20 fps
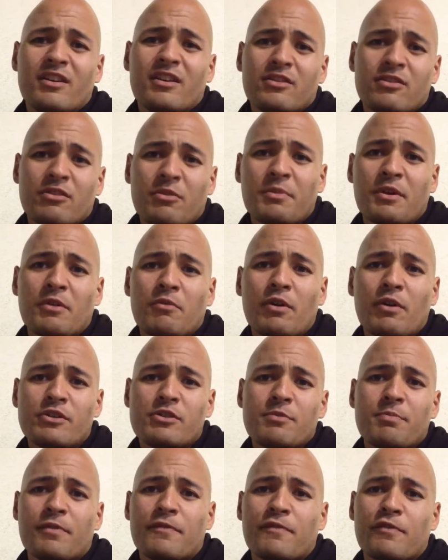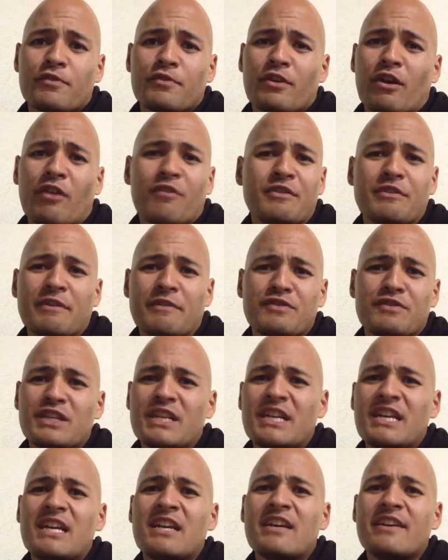No matter what you prefer, you call it
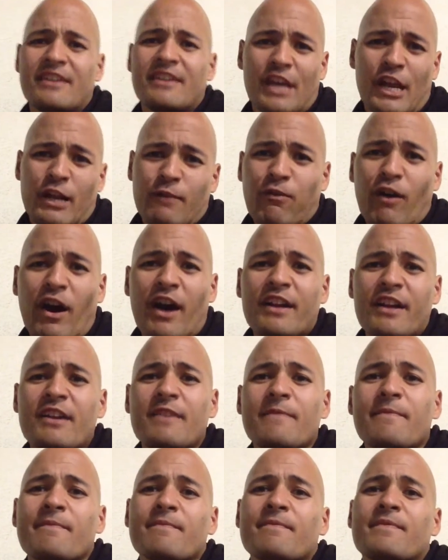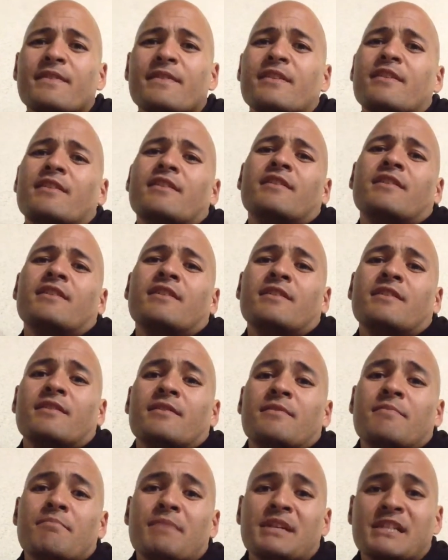UFC, cage fighting,
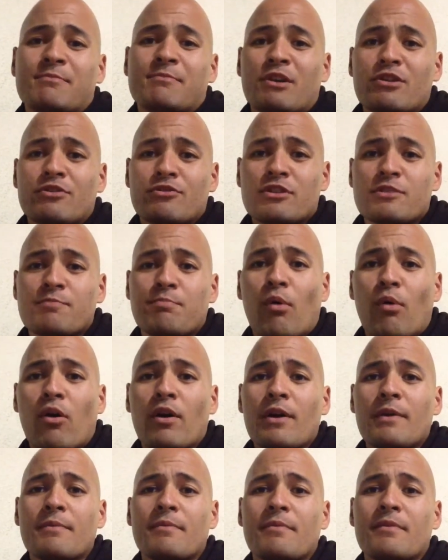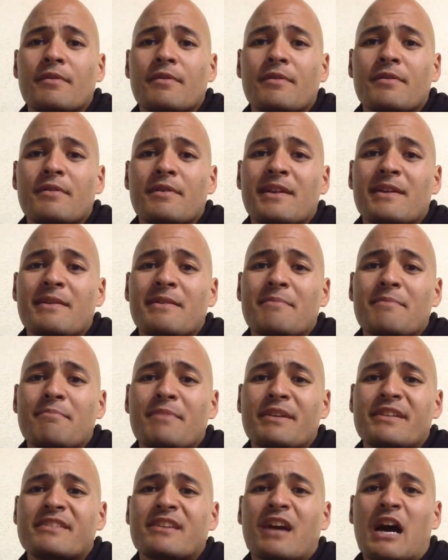mixed martial sport,
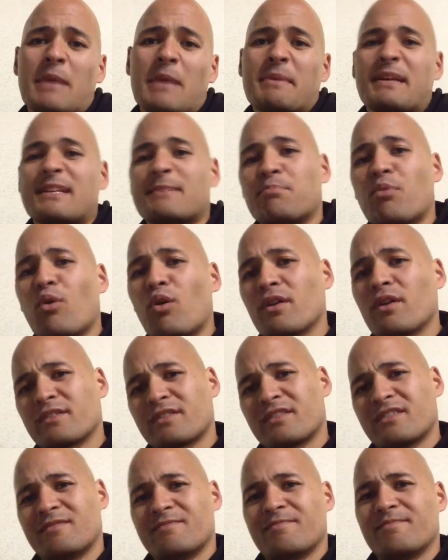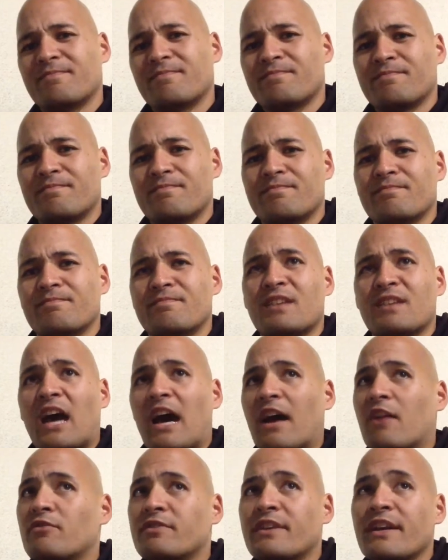mixed combat sport.
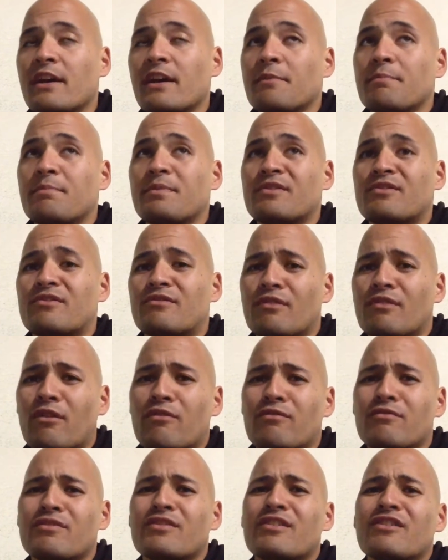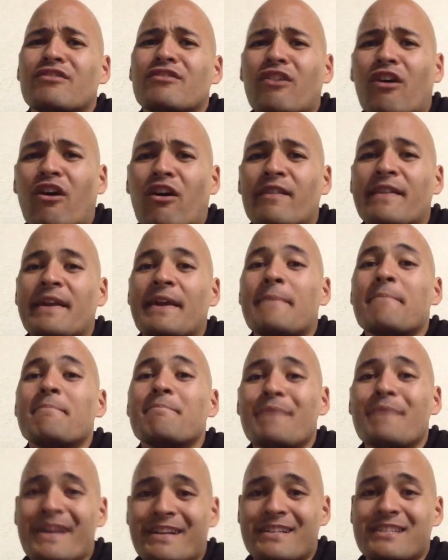I don't care. Don't call it
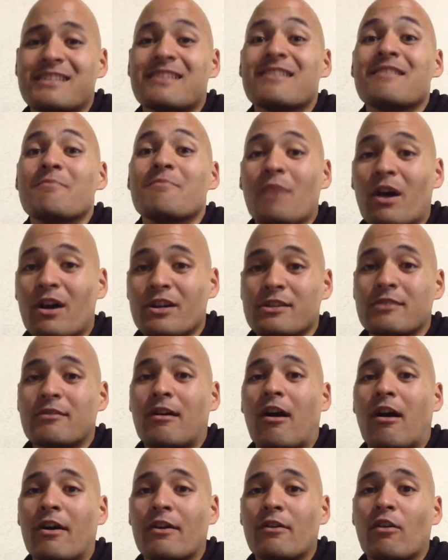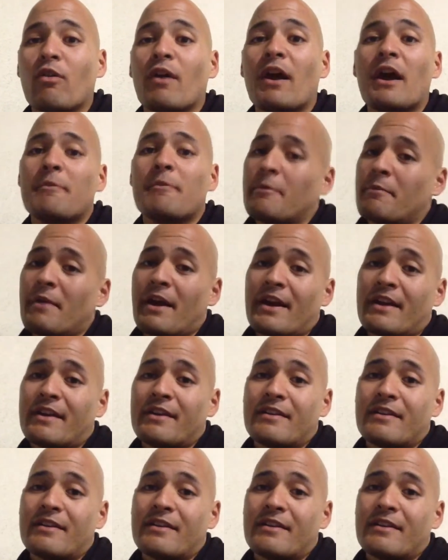mixed martial art or MMA.